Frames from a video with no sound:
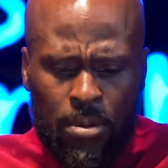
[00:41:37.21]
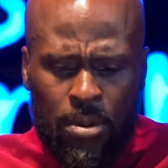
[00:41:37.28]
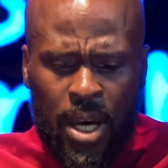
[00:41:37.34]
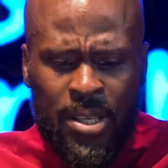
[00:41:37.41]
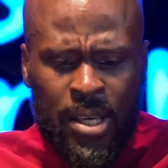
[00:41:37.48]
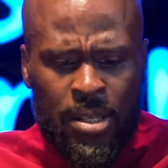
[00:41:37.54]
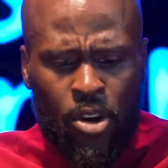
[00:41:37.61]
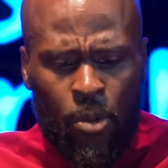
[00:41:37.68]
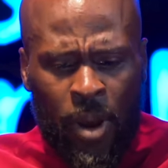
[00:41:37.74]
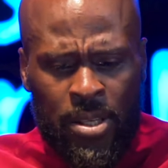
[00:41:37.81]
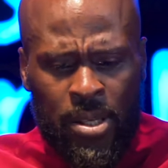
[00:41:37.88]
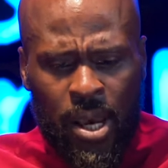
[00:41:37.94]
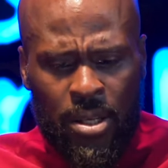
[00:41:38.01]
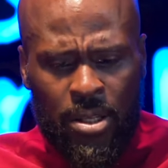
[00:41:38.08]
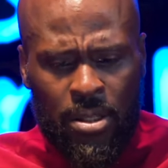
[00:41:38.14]
I said, stop and
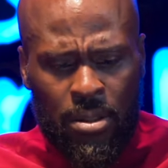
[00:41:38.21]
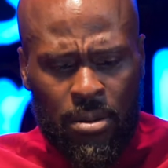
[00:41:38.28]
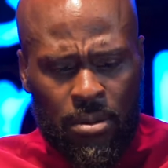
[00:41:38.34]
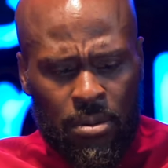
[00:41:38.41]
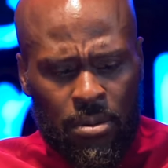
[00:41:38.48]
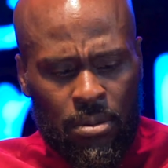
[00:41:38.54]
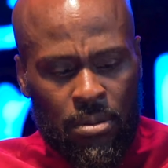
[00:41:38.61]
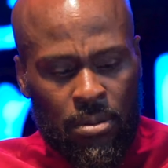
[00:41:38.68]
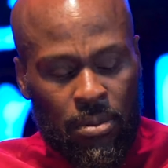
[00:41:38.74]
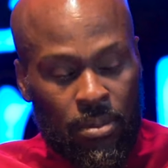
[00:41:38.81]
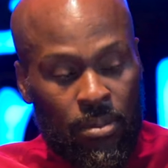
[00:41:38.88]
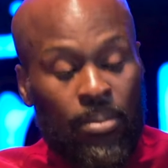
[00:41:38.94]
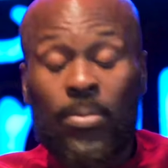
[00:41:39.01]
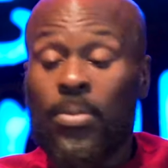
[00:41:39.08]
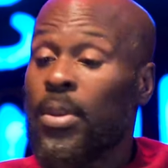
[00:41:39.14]
search. He
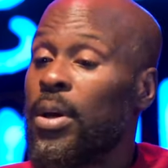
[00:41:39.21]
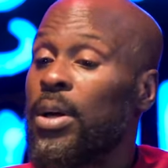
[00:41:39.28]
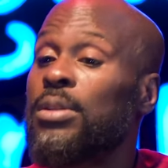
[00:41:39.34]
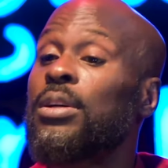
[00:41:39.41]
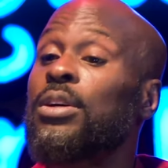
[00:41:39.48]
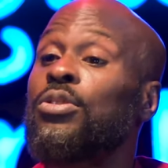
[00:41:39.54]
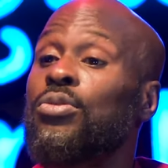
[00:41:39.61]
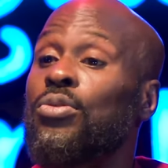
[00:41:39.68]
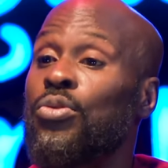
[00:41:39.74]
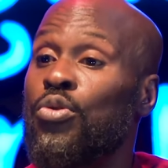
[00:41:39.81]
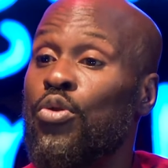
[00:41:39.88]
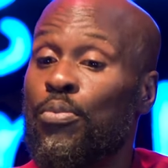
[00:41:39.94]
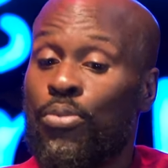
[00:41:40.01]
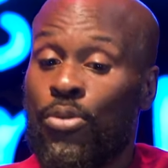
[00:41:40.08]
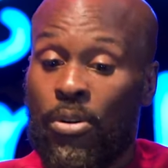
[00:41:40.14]
said,
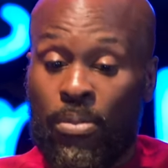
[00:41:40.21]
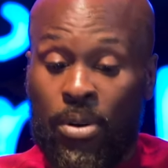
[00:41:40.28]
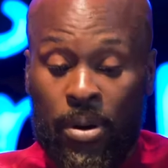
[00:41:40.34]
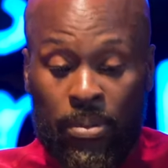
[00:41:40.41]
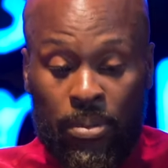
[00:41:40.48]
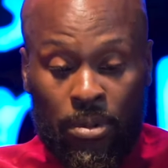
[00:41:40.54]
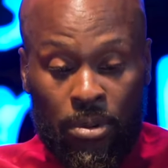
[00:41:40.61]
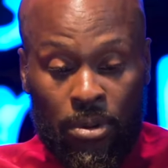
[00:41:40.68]
no problem.